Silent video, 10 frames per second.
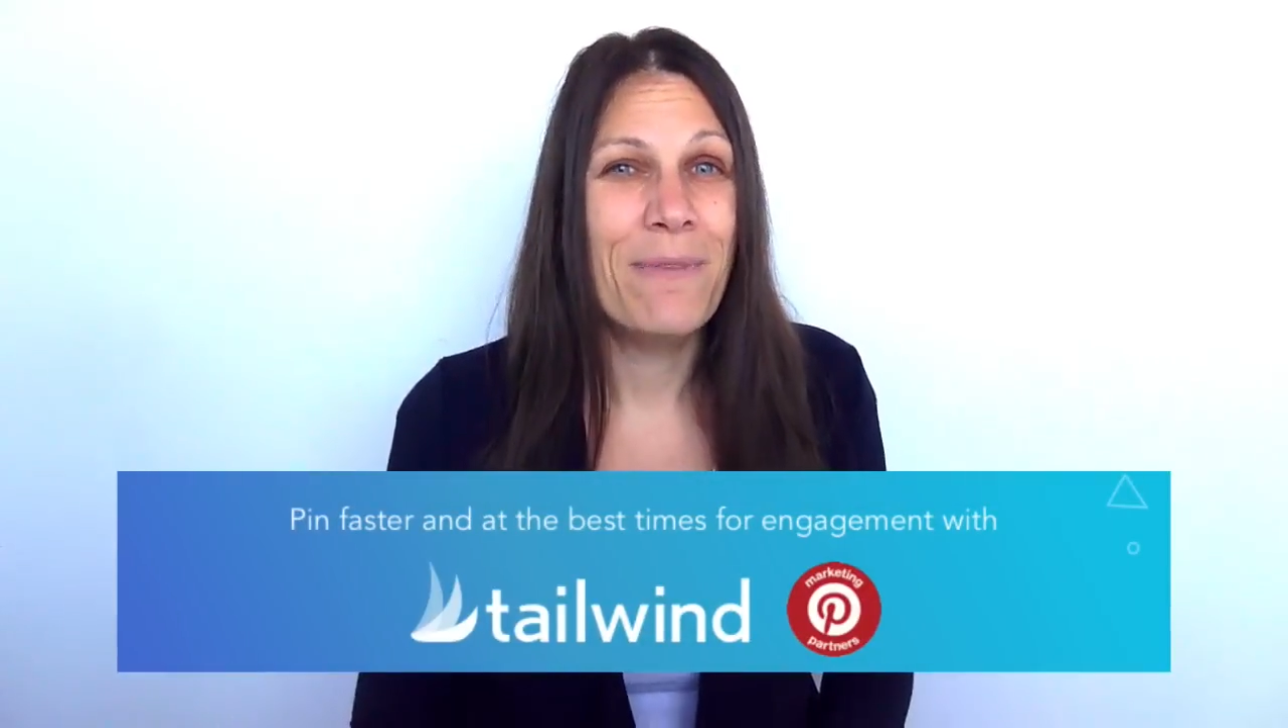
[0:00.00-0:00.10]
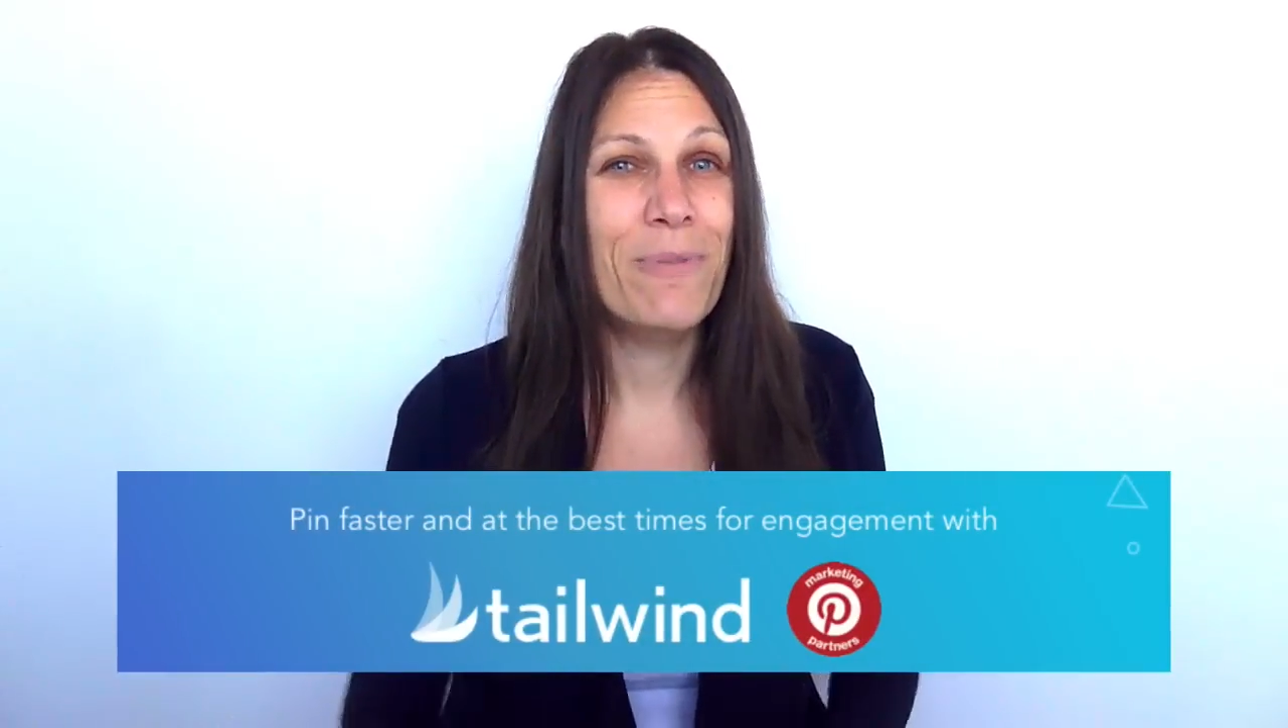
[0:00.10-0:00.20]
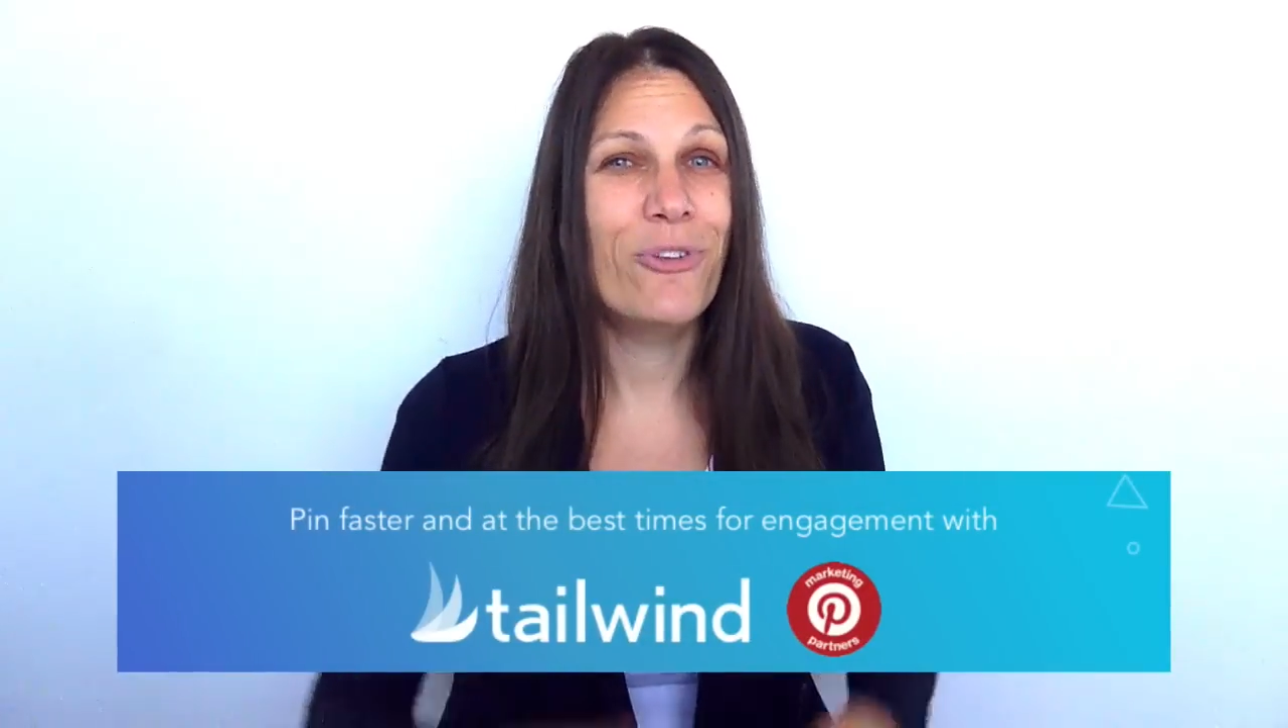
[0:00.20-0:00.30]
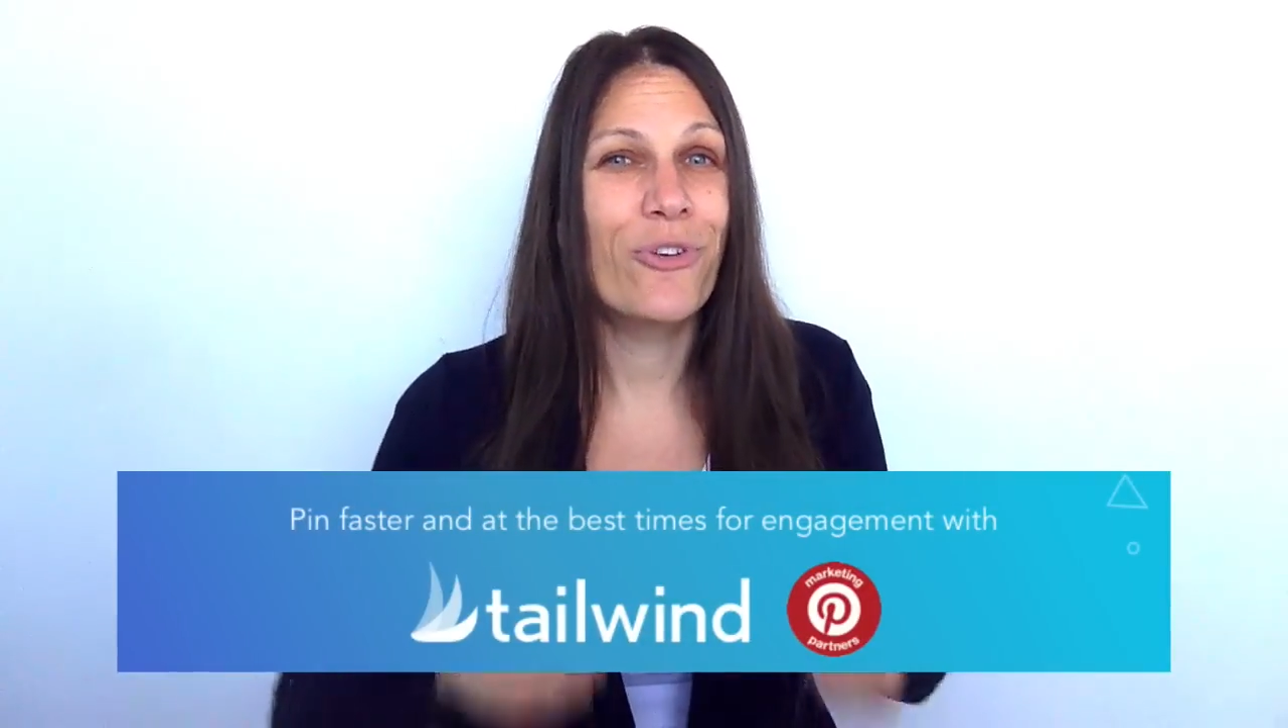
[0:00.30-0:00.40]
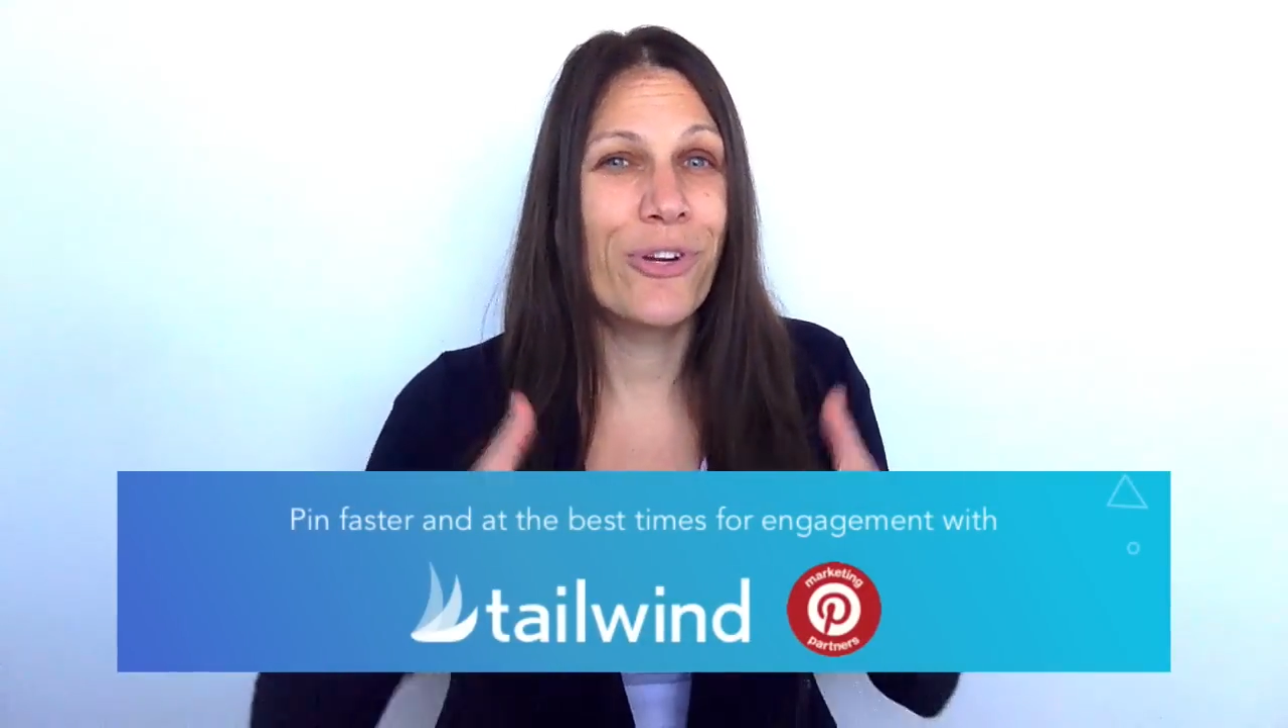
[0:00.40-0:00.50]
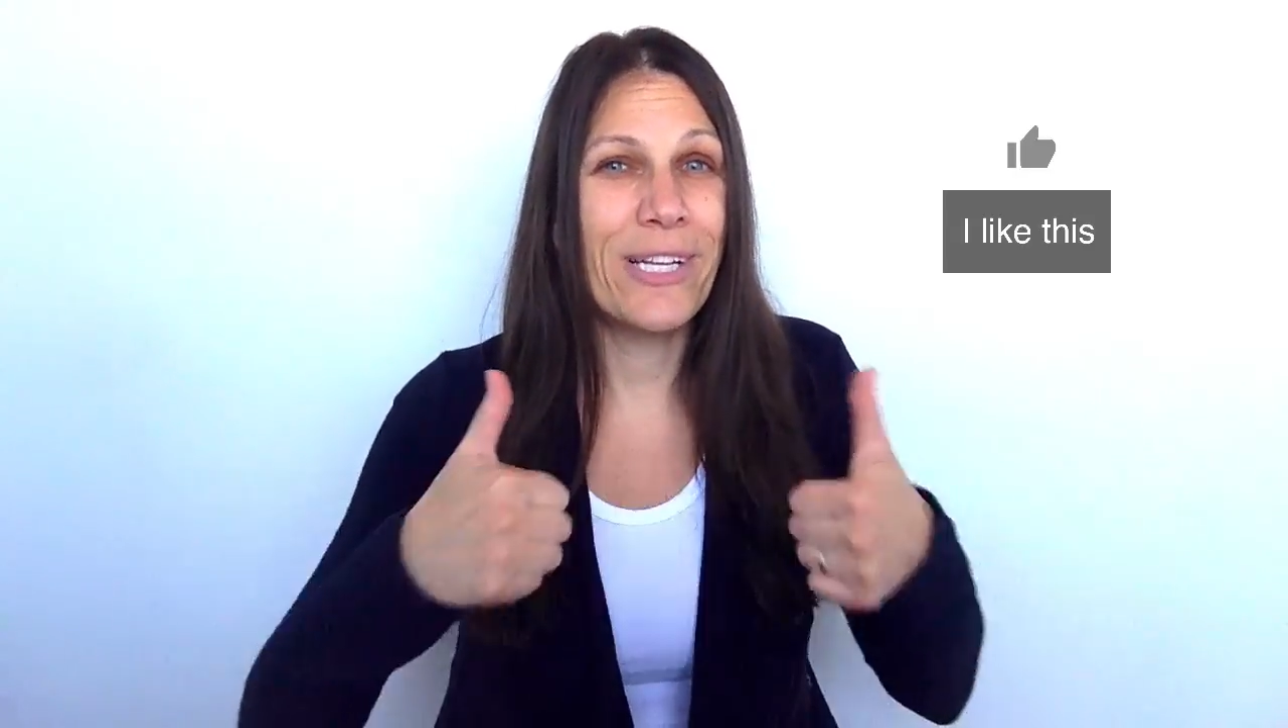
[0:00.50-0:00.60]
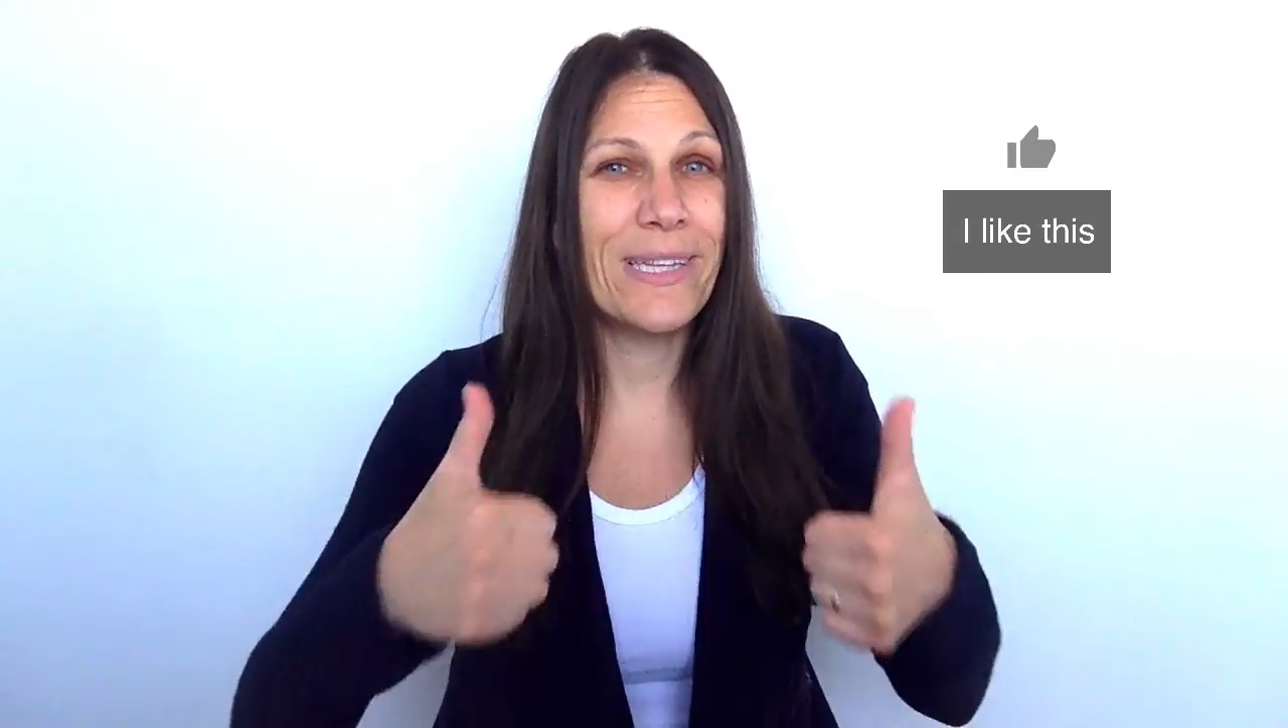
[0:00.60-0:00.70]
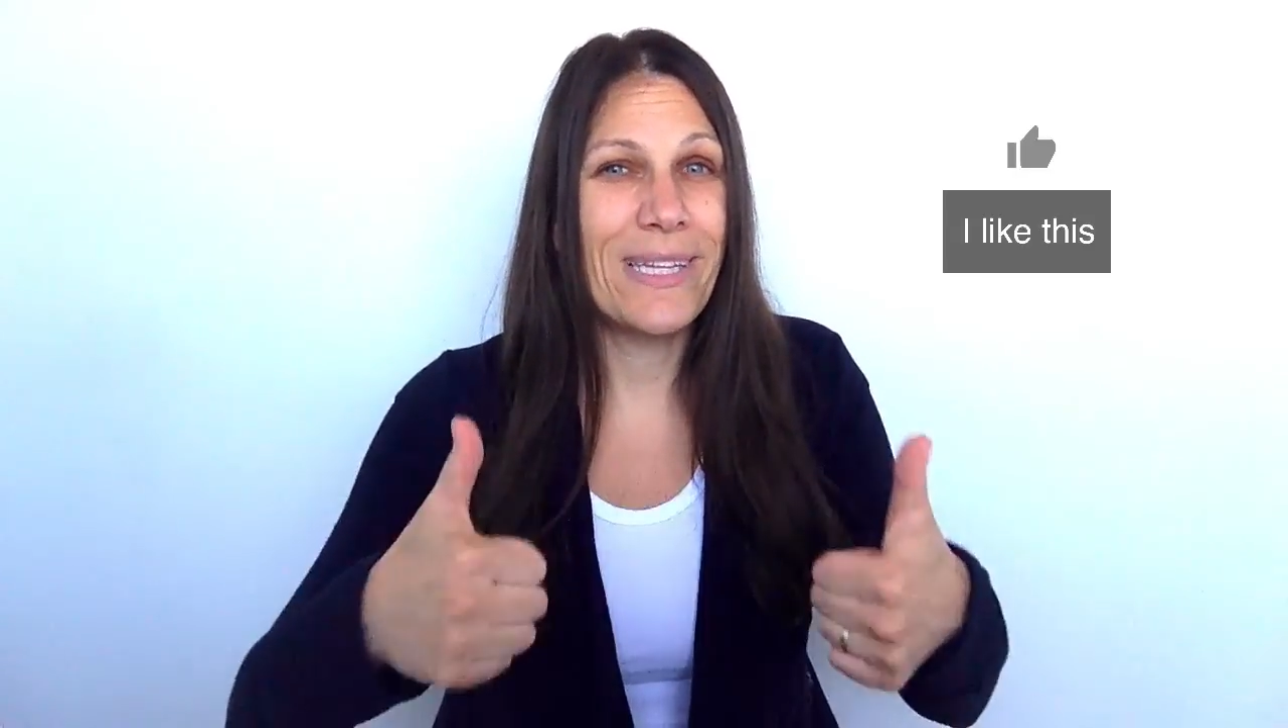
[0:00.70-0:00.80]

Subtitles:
be sure to